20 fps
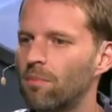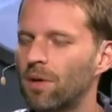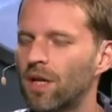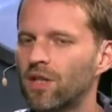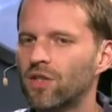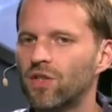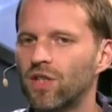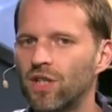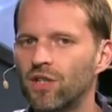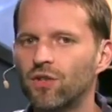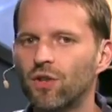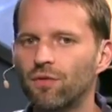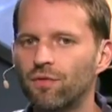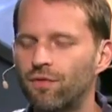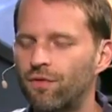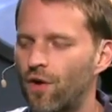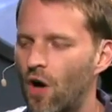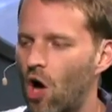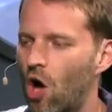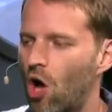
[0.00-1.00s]
Because these are
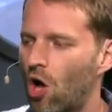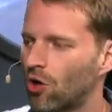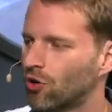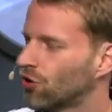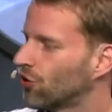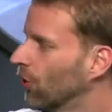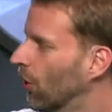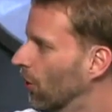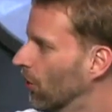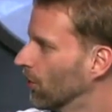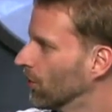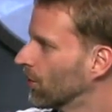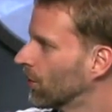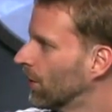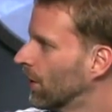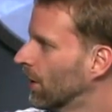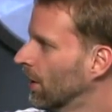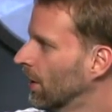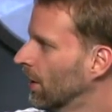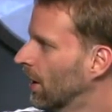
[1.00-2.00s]
fall
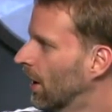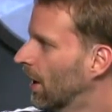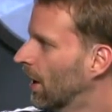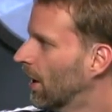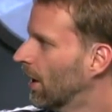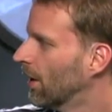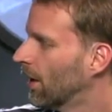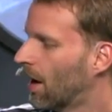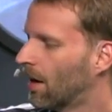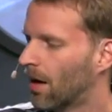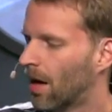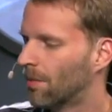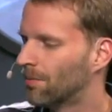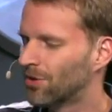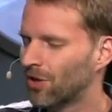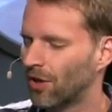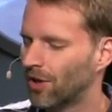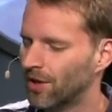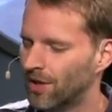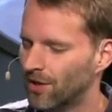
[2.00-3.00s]
shows. Uh, I, am
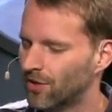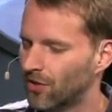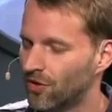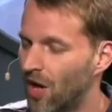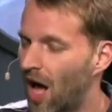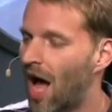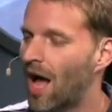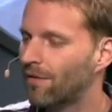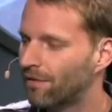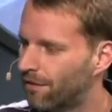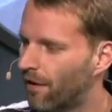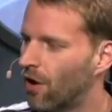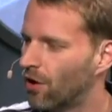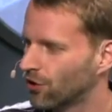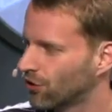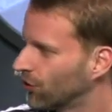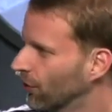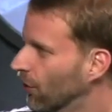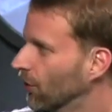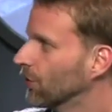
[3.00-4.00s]
sorry, these are not
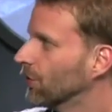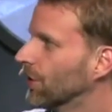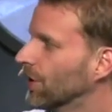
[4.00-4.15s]
fall shows.